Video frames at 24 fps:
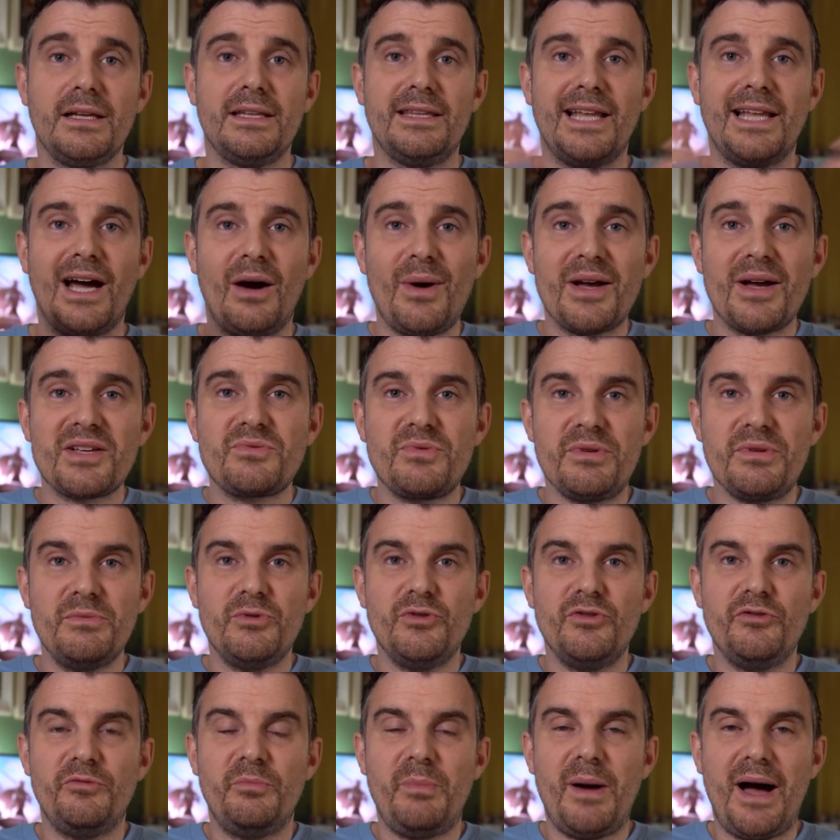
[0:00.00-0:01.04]
Now, as we
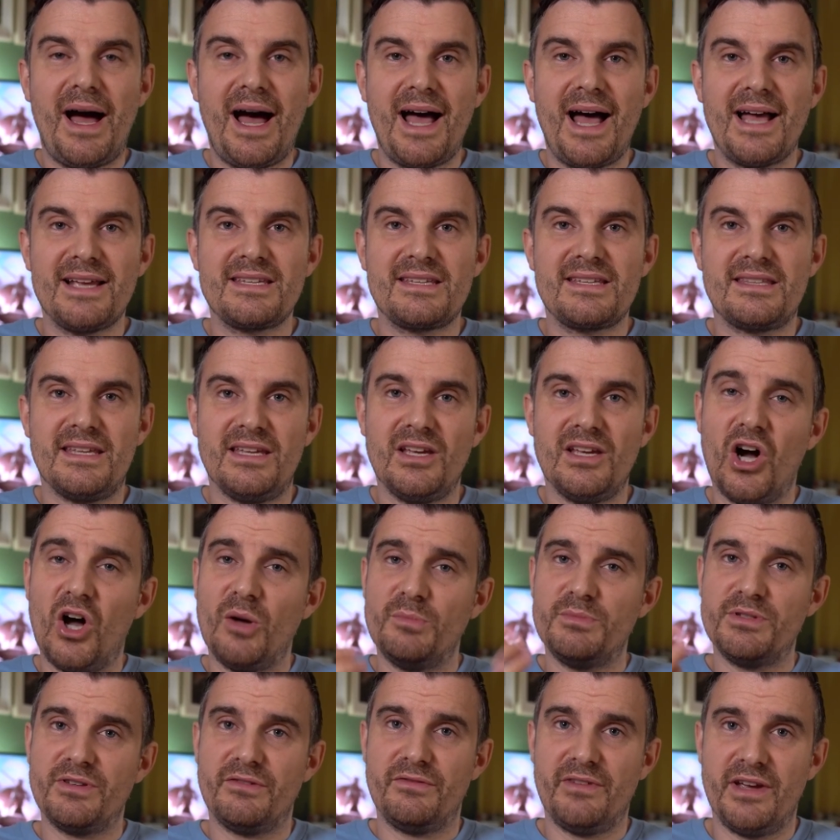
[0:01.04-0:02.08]
move past the
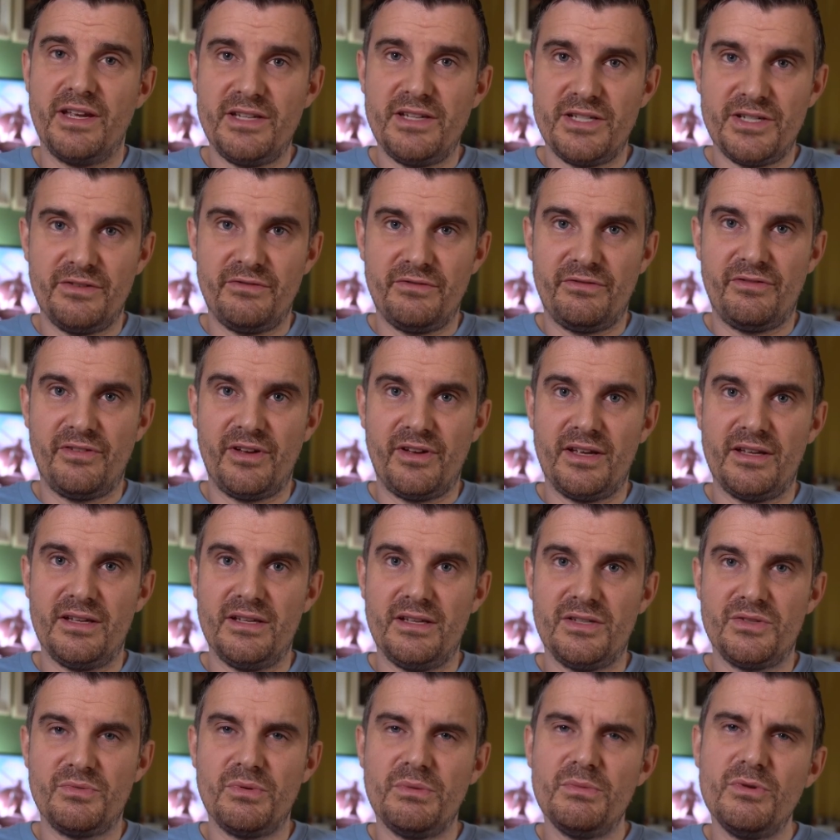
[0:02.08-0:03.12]
observation
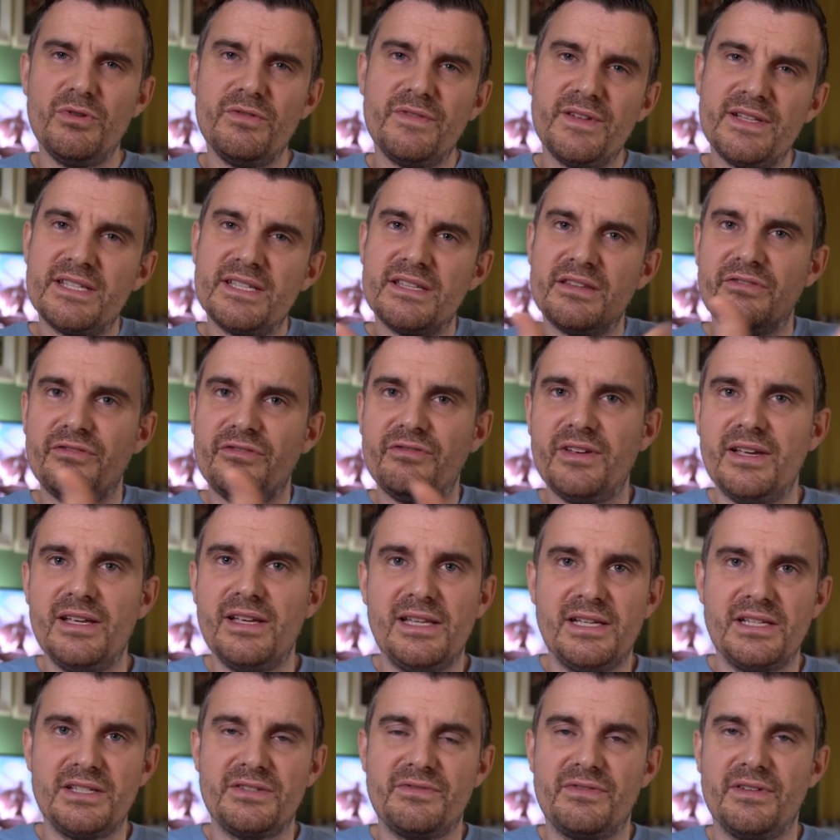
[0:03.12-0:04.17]
phase, we move into the
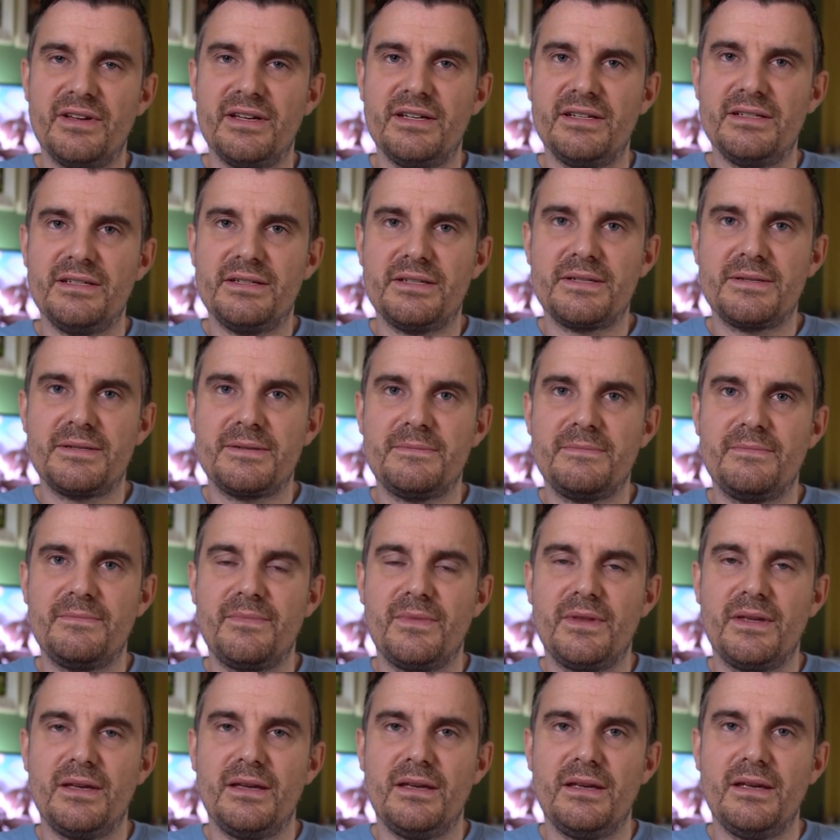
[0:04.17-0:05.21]
feelings phase.
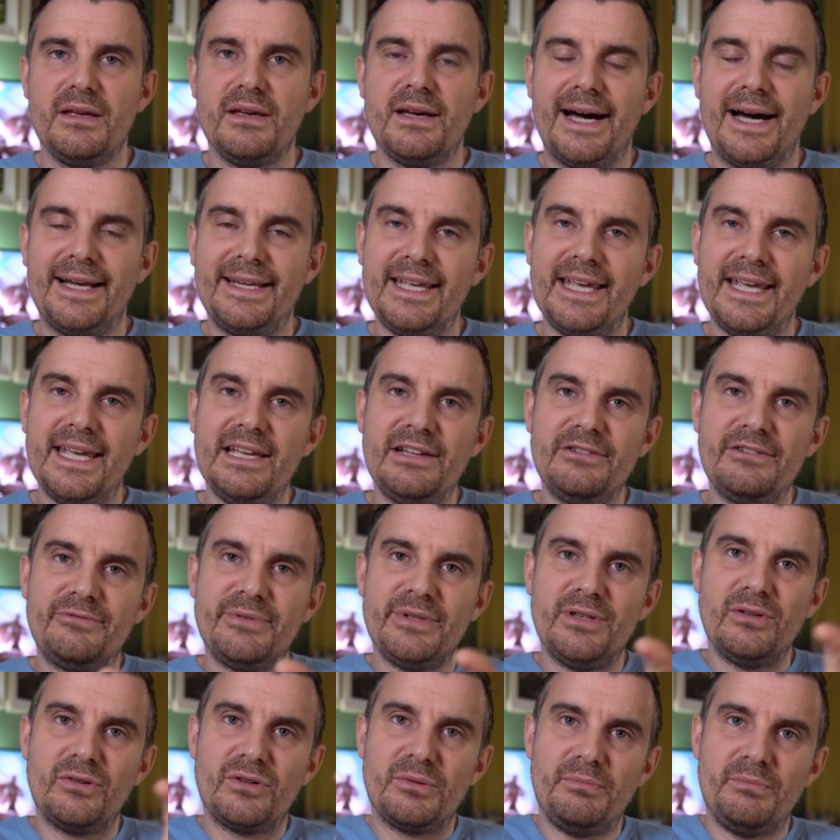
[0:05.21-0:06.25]
And here, if we
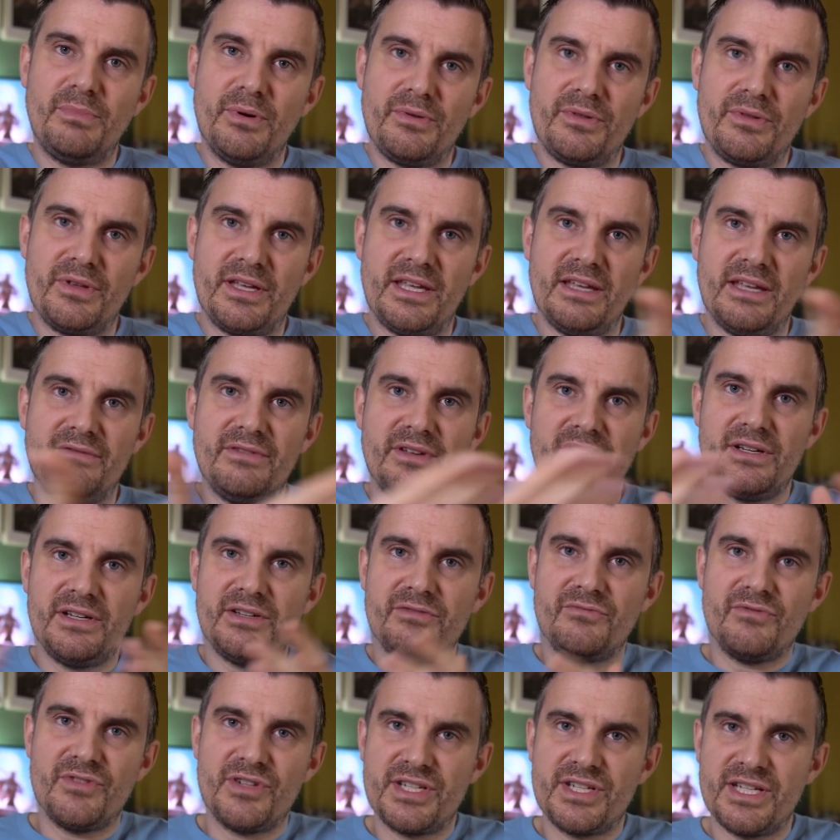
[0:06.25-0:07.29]
look at both the giving
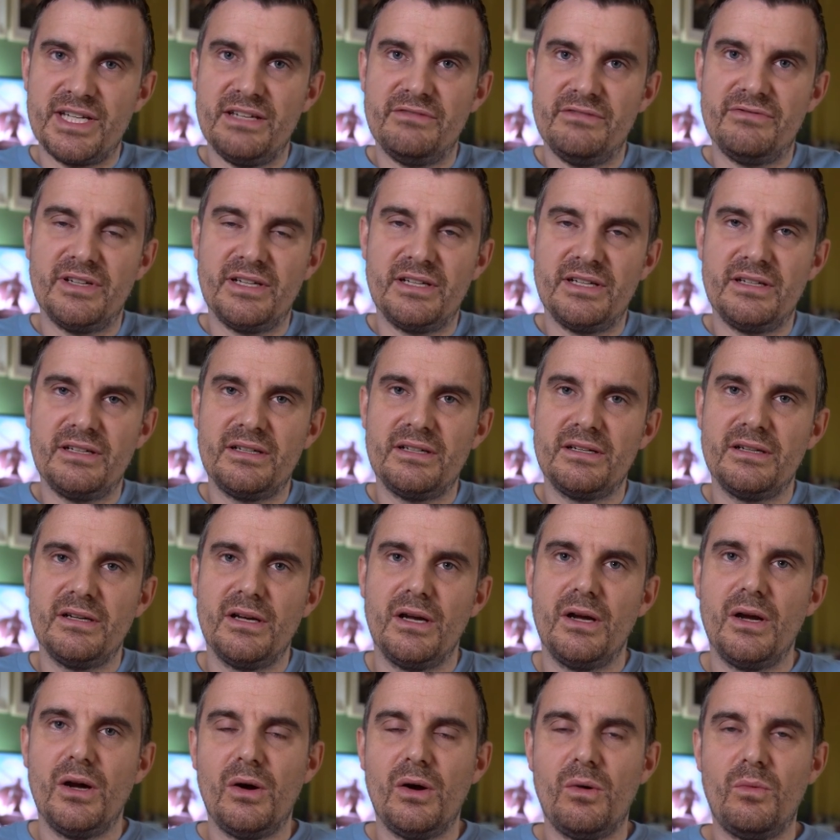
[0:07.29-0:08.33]
and receiving,
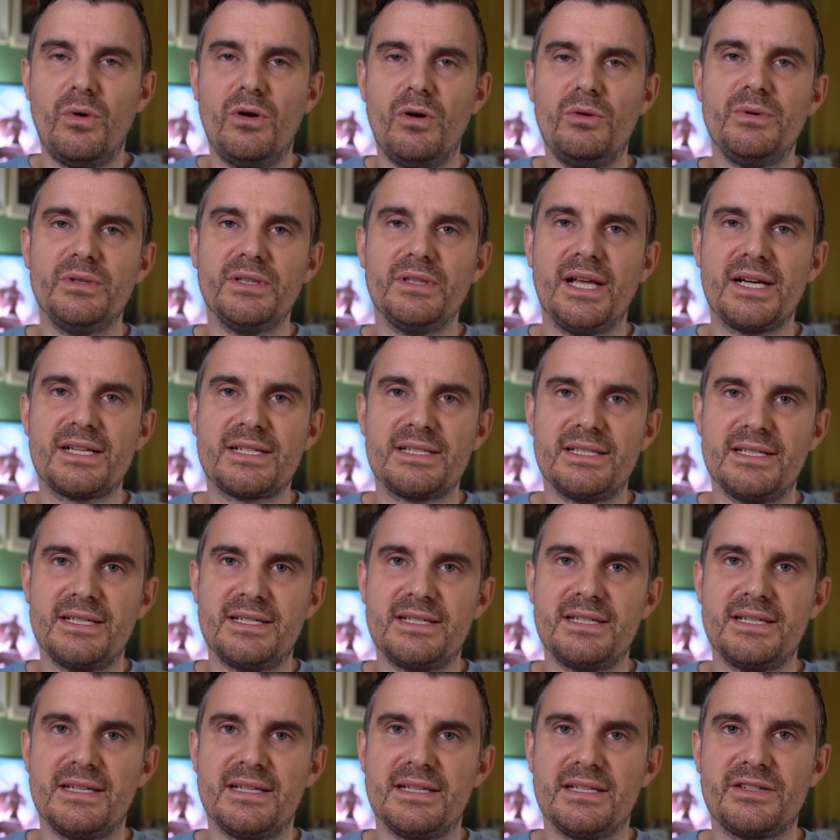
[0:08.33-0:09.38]
what we'll actually
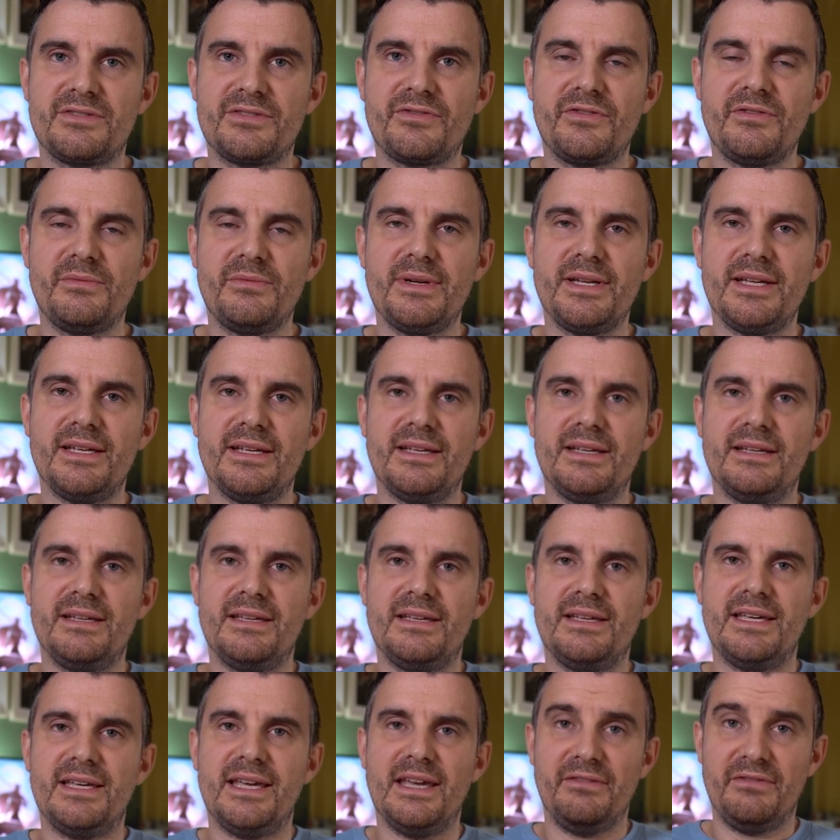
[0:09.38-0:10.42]
see is from a
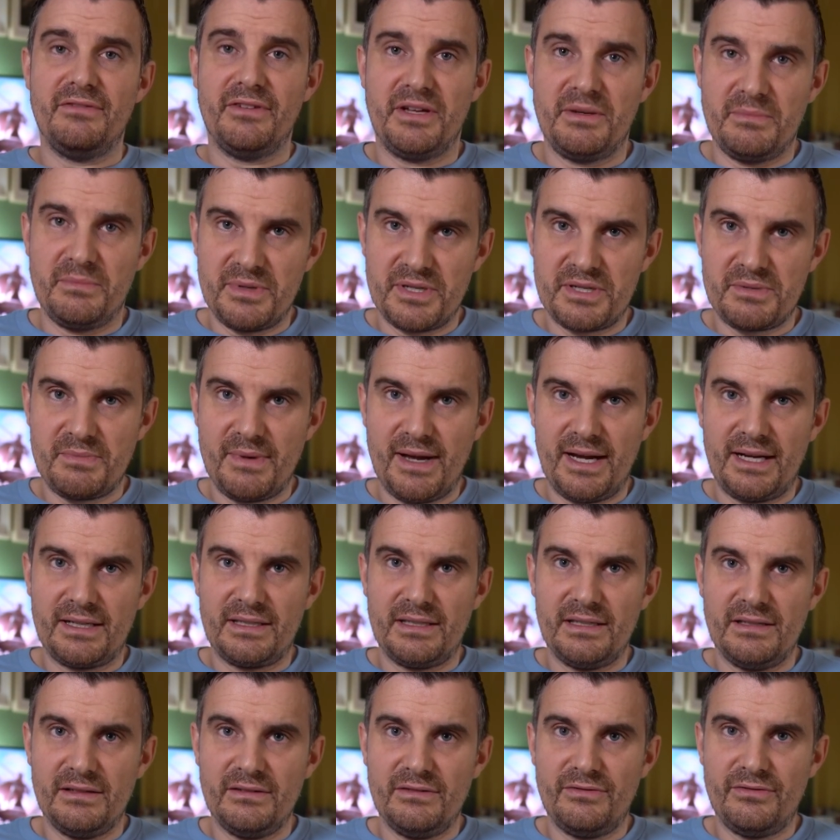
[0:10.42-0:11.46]
giving
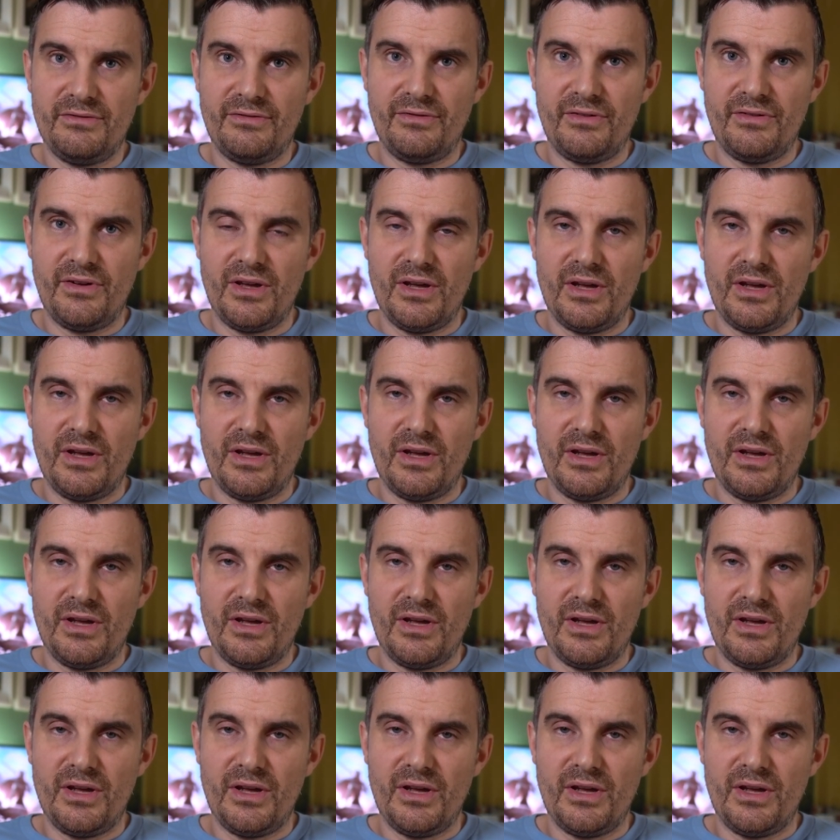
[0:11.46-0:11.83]
perspective,